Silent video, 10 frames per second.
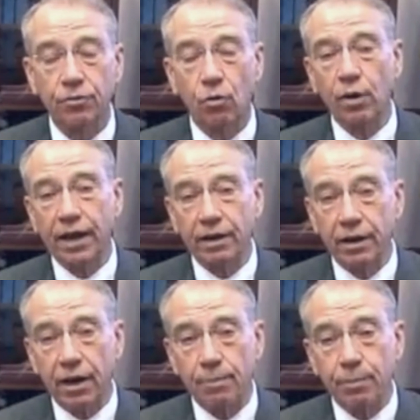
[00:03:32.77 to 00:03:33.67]
So we
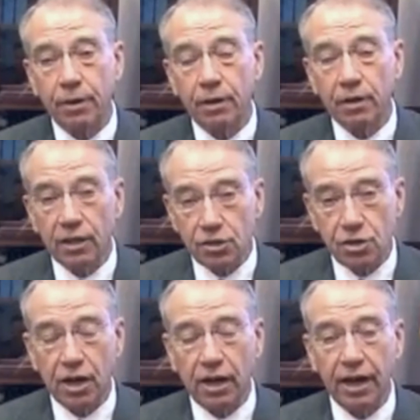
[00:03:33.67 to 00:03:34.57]
ended up
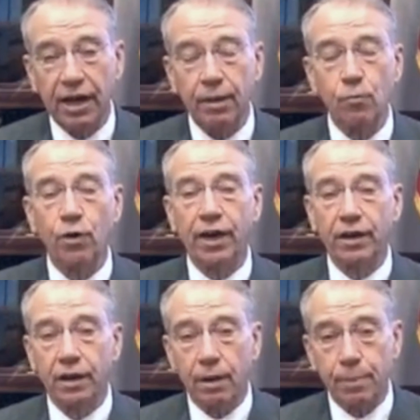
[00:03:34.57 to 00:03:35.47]
listening to him. We
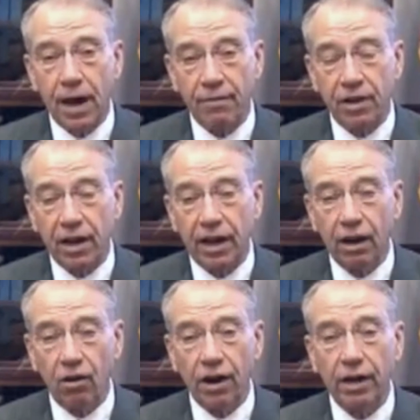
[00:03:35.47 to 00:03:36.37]
ended up having a
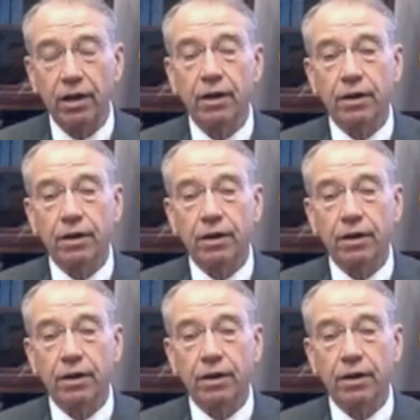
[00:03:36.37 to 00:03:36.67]
hearing.